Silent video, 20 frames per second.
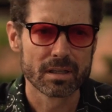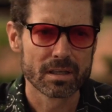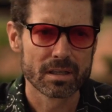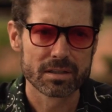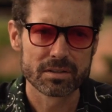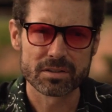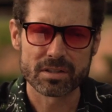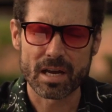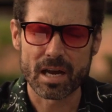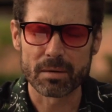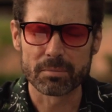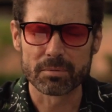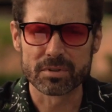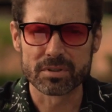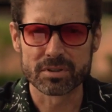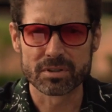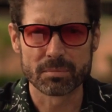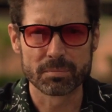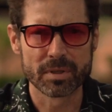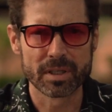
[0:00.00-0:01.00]

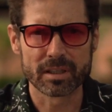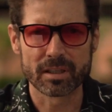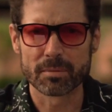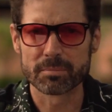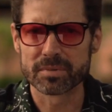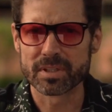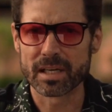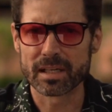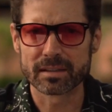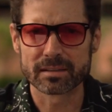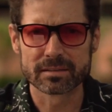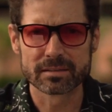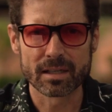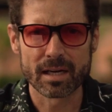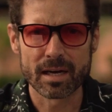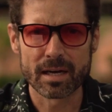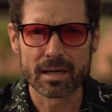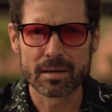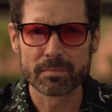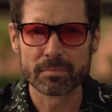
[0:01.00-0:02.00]
established the pickup date and
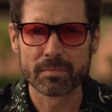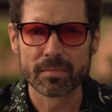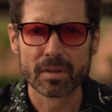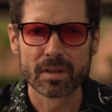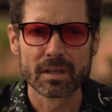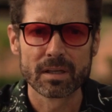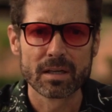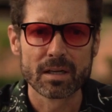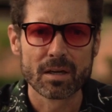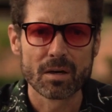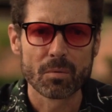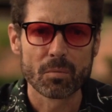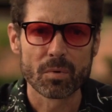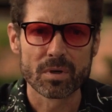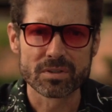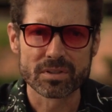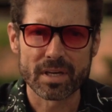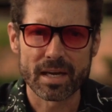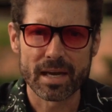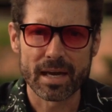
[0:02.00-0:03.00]
time.
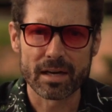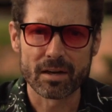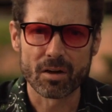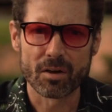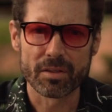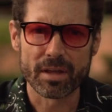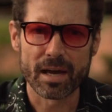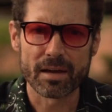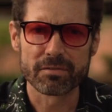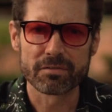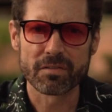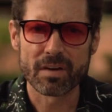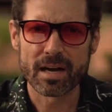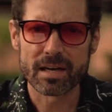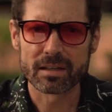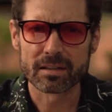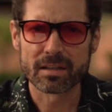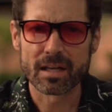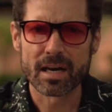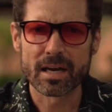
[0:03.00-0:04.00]
Once I had all that
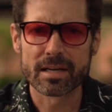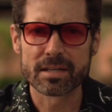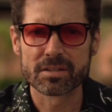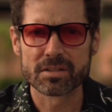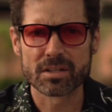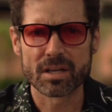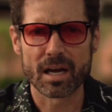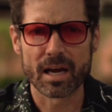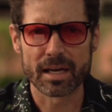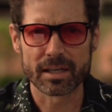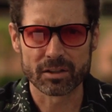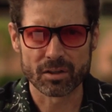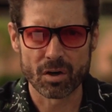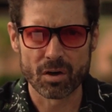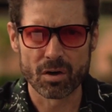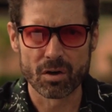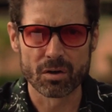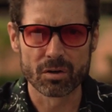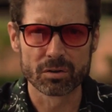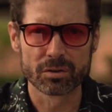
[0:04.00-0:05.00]
finalized, I
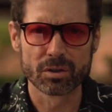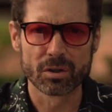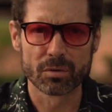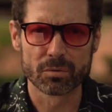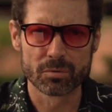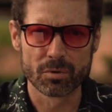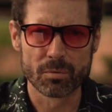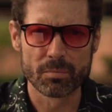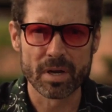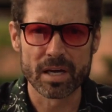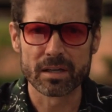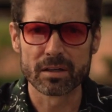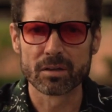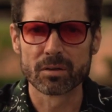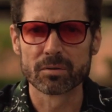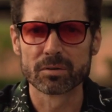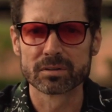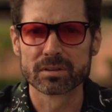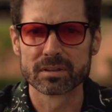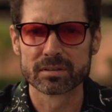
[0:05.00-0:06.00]
called
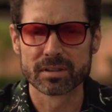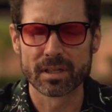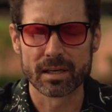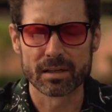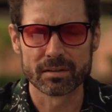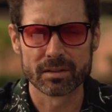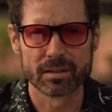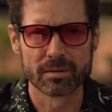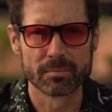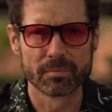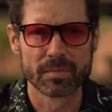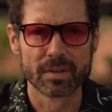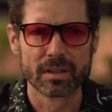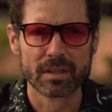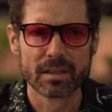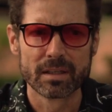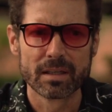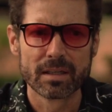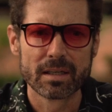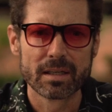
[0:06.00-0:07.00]
Romeo to tell him.
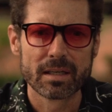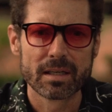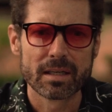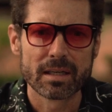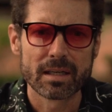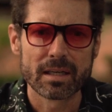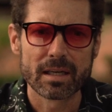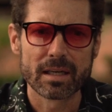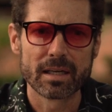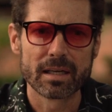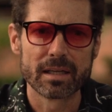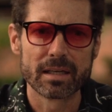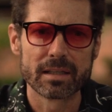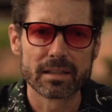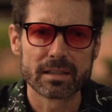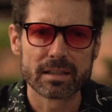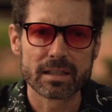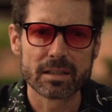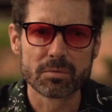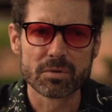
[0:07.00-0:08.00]

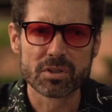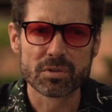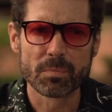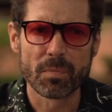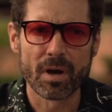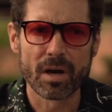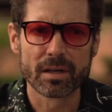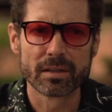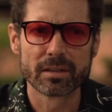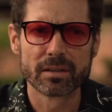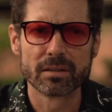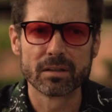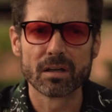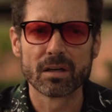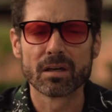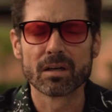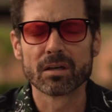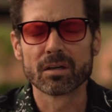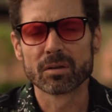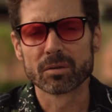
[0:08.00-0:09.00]
And he responded,
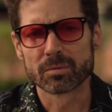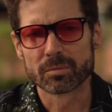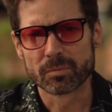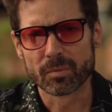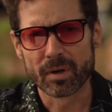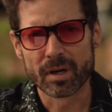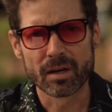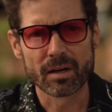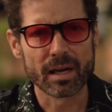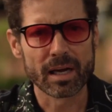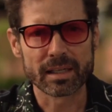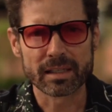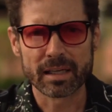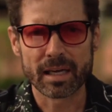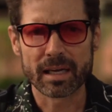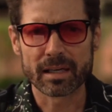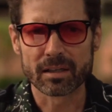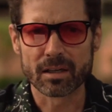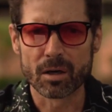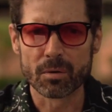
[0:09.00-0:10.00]
"Oh, well, I
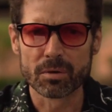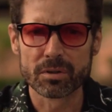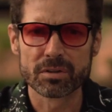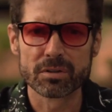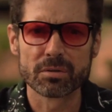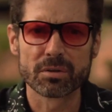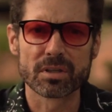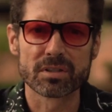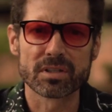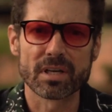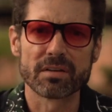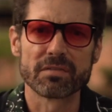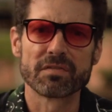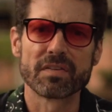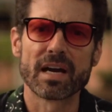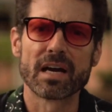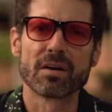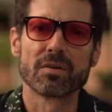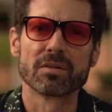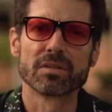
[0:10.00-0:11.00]
can't go with you because I
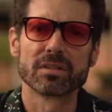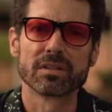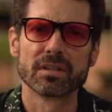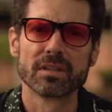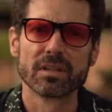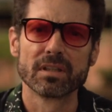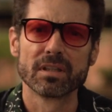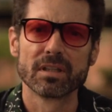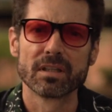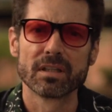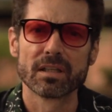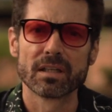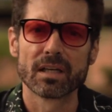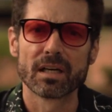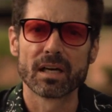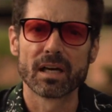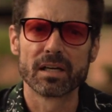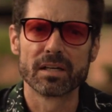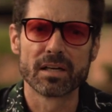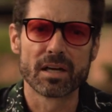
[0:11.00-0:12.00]
found
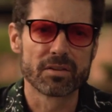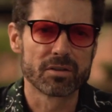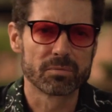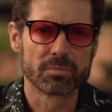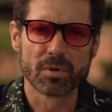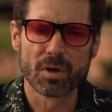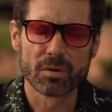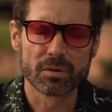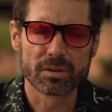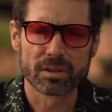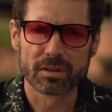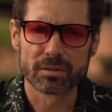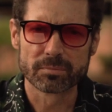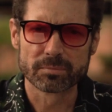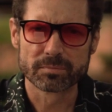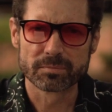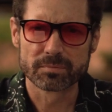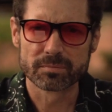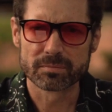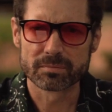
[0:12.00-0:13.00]
another broker."
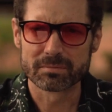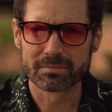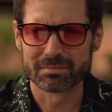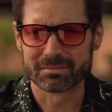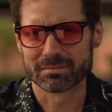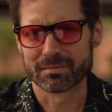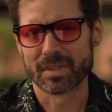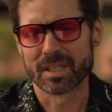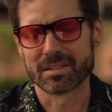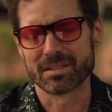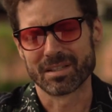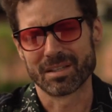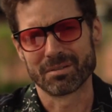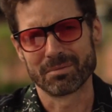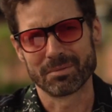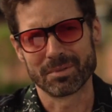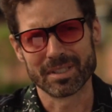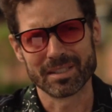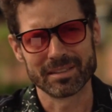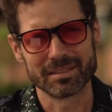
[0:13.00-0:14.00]
And I said,
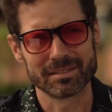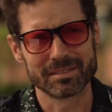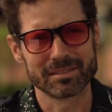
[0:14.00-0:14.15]
"What?"